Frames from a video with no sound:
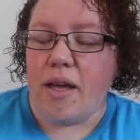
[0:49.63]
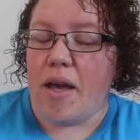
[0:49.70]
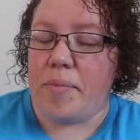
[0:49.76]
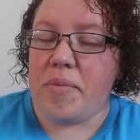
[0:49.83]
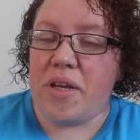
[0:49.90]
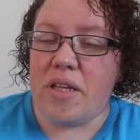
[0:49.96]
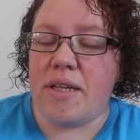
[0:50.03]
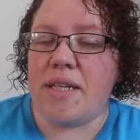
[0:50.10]

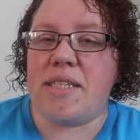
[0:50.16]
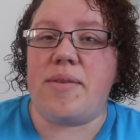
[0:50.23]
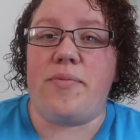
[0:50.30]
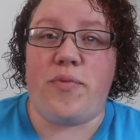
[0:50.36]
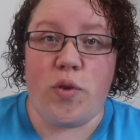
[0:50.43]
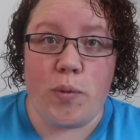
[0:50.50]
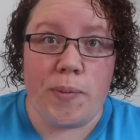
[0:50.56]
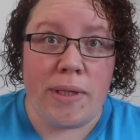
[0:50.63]
I'm getting
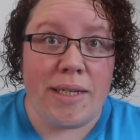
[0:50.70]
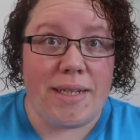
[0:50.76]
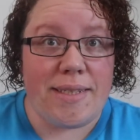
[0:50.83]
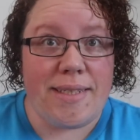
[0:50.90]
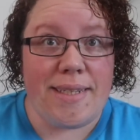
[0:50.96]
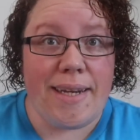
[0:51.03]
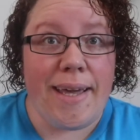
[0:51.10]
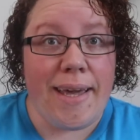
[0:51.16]
some filming
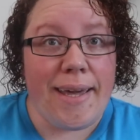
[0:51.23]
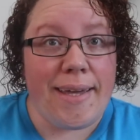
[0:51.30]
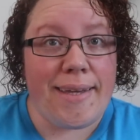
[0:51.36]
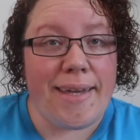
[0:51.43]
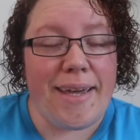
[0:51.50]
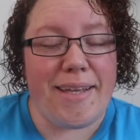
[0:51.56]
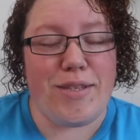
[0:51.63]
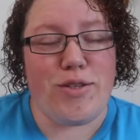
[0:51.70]
done today.
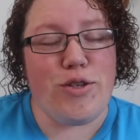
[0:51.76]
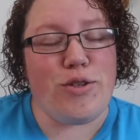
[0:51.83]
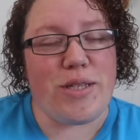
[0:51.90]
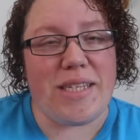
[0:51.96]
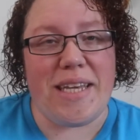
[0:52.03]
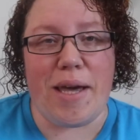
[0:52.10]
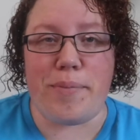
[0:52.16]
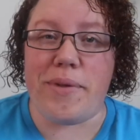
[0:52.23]
In case you
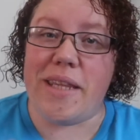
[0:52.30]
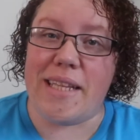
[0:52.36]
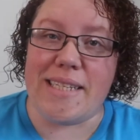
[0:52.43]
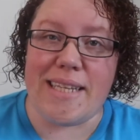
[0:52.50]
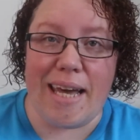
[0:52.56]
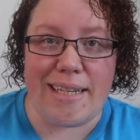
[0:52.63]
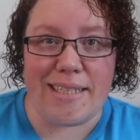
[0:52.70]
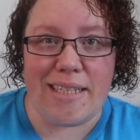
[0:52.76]
see, I'm in the
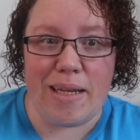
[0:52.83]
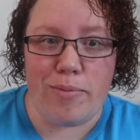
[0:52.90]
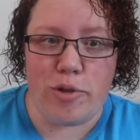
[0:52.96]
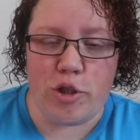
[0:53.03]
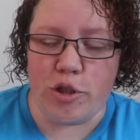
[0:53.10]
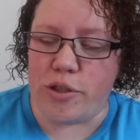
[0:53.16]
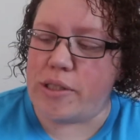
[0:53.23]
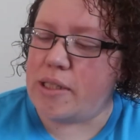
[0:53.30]
exact same
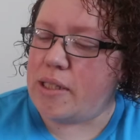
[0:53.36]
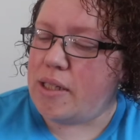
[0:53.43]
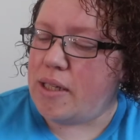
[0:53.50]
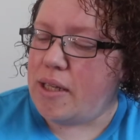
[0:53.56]
shirt.